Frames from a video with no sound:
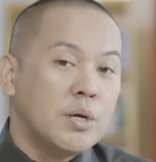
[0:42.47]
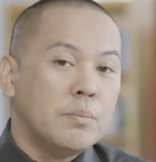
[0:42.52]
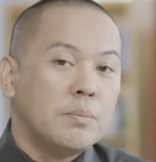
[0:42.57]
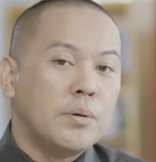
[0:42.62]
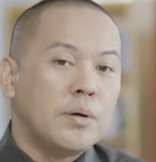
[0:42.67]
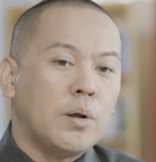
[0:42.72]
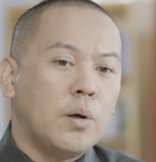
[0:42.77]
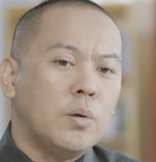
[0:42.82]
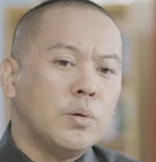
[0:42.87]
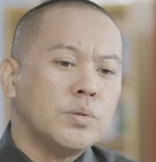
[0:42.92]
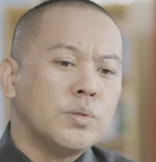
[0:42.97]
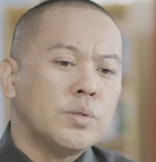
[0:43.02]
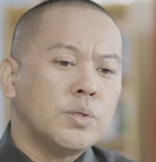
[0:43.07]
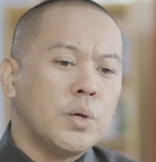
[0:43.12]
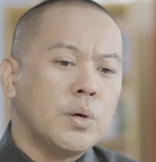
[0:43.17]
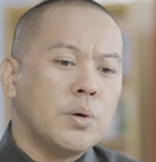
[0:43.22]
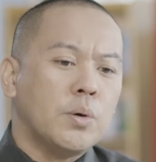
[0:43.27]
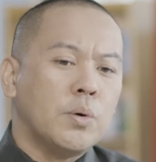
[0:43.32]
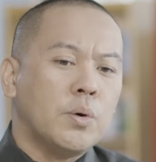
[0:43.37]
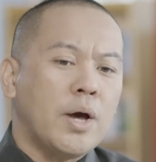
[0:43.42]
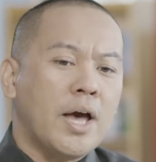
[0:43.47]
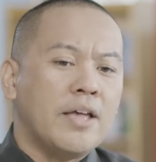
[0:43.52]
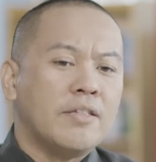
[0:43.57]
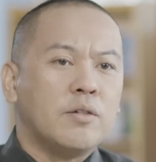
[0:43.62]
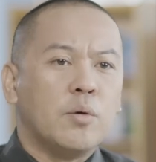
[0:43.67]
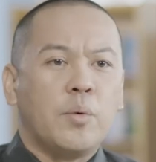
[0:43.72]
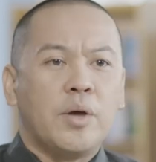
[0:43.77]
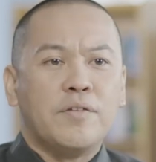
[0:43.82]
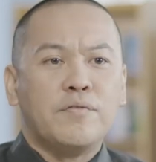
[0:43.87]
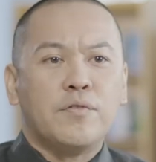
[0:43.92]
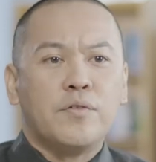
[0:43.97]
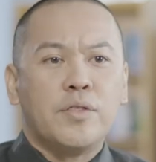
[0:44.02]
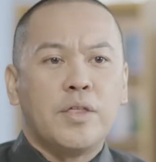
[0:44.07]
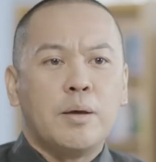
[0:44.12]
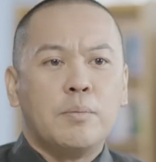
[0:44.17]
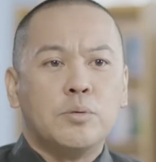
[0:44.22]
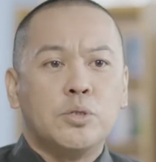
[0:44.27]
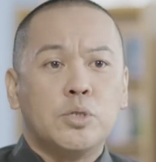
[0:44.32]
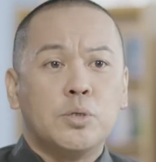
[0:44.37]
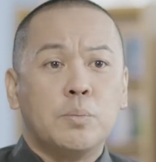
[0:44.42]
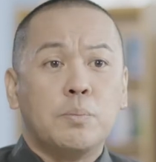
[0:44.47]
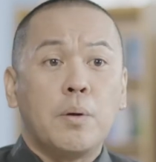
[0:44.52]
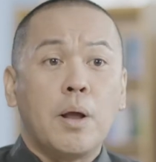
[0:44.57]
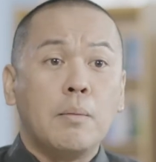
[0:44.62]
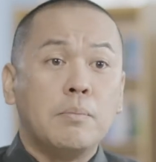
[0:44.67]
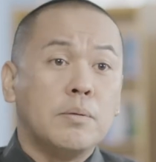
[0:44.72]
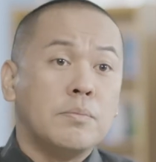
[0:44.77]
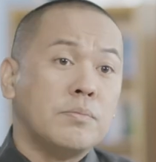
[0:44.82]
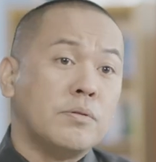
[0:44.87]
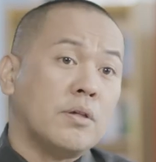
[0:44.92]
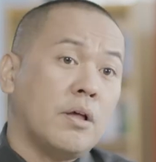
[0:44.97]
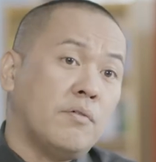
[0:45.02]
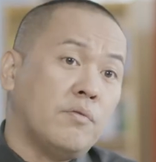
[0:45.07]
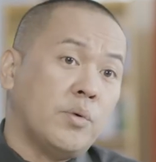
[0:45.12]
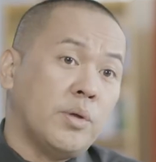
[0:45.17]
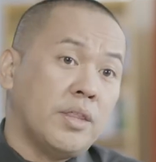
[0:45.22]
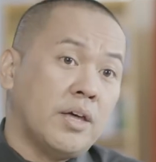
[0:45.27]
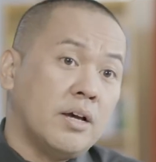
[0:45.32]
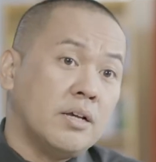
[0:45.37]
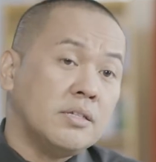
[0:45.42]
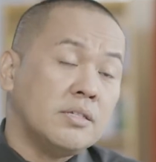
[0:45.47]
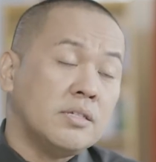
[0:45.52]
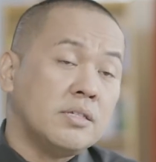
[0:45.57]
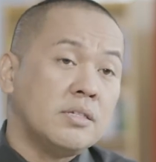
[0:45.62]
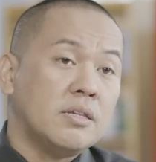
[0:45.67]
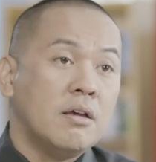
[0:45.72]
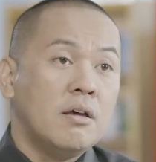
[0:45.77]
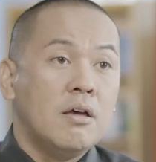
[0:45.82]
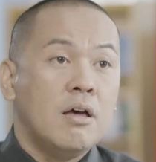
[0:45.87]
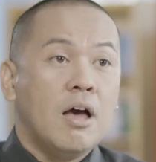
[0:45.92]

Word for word: but also as a way for them to problem solve with us.